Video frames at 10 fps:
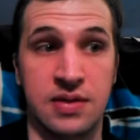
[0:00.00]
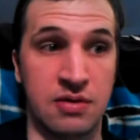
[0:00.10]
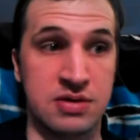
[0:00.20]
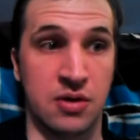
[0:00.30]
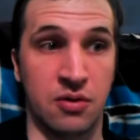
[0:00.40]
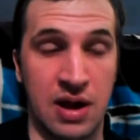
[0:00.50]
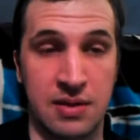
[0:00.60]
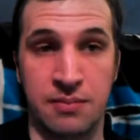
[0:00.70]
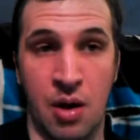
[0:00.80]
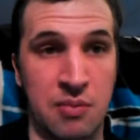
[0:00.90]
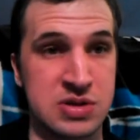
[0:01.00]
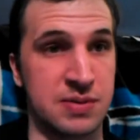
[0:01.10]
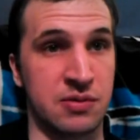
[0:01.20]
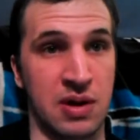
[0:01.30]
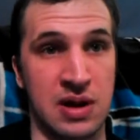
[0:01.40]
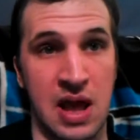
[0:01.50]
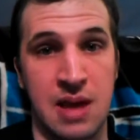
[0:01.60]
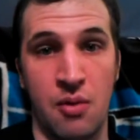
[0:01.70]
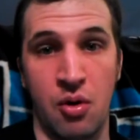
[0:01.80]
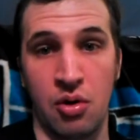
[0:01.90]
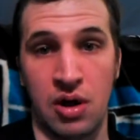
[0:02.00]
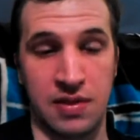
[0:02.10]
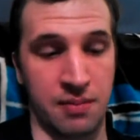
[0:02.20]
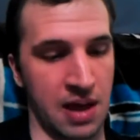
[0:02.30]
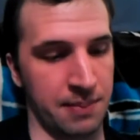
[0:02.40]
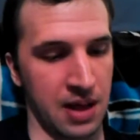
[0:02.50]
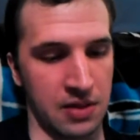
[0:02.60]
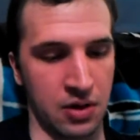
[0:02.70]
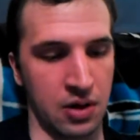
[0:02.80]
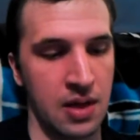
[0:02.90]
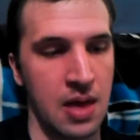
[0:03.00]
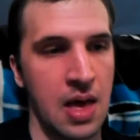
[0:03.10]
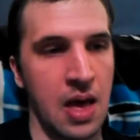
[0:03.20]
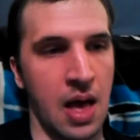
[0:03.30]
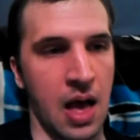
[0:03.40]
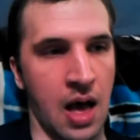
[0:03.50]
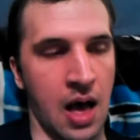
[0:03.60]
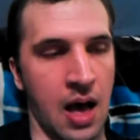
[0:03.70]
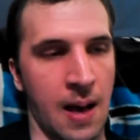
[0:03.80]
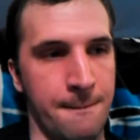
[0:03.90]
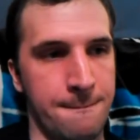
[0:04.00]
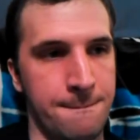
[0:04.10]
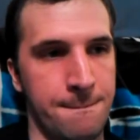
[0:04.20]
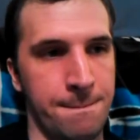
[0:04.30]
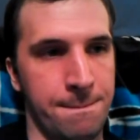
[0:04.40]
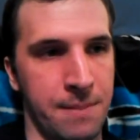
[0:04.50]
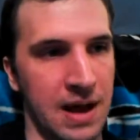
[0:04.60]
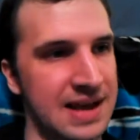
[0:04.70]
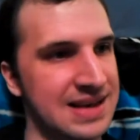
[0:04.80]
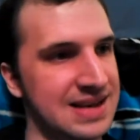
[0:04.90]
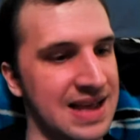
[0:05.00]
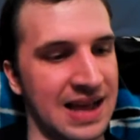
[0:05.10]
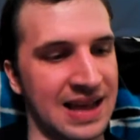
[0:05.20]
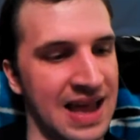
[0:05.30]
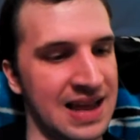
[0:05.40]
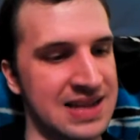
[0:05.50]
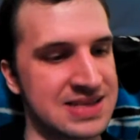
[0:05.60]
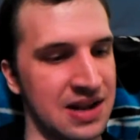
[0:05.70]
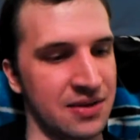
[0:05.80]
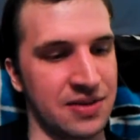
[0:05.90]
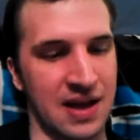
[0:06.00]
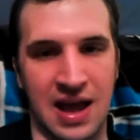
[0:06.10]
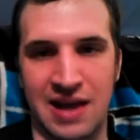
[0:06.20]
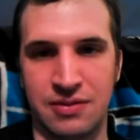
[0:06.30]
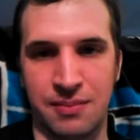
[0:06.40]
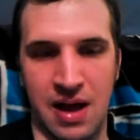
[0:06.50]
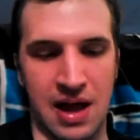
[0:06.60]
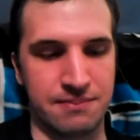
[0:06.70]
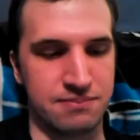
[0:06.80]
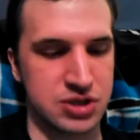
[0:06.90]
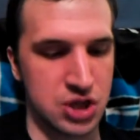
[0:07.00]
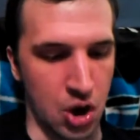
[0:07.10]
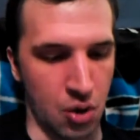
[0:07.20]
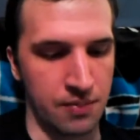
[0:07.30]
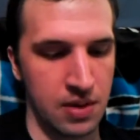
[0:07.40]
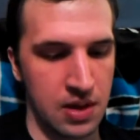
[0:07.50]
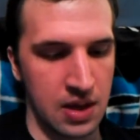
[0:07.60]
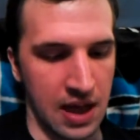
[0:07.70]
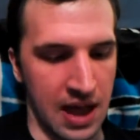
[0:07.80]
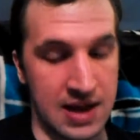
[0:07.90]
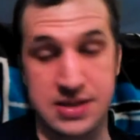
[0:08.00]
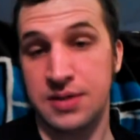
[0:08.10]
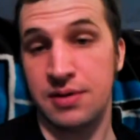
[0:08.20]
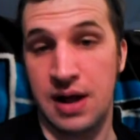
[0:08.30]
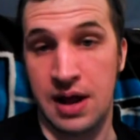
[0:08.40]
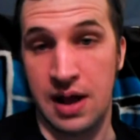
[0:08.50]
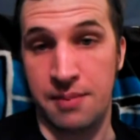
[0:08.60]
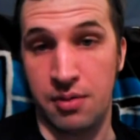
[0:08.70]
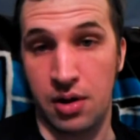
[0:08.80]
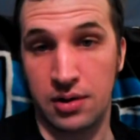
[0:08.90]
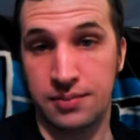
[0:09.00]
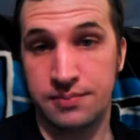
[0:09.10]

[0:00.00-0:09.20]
There was a great moments between Namor and the Black Panther. But, again, it's another thing I have to buy. So, and it's a $3.99 book.